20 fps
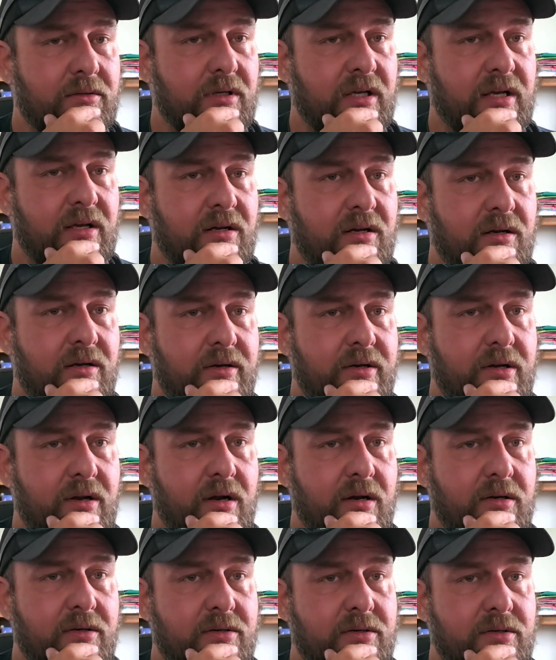at 100
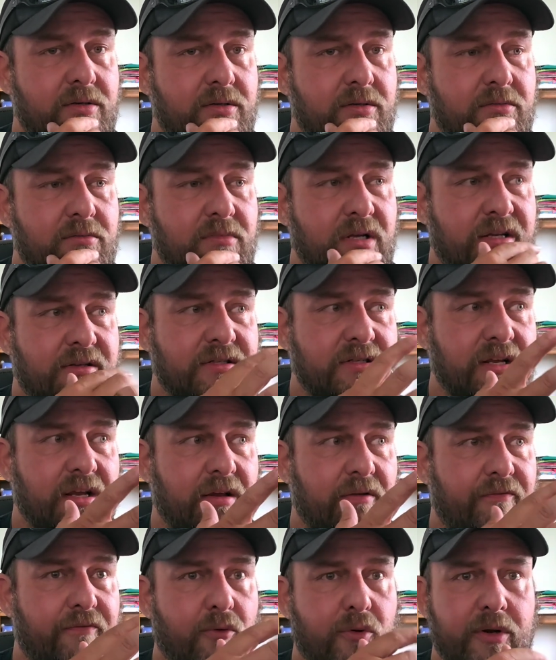yards, I'd
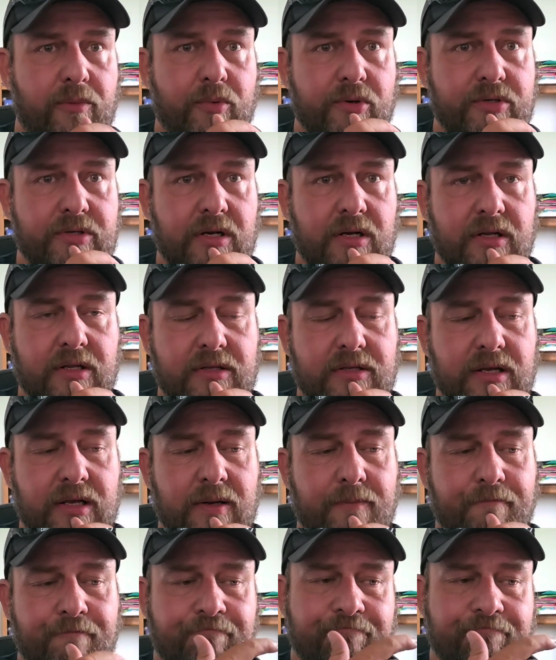say 40% of the time.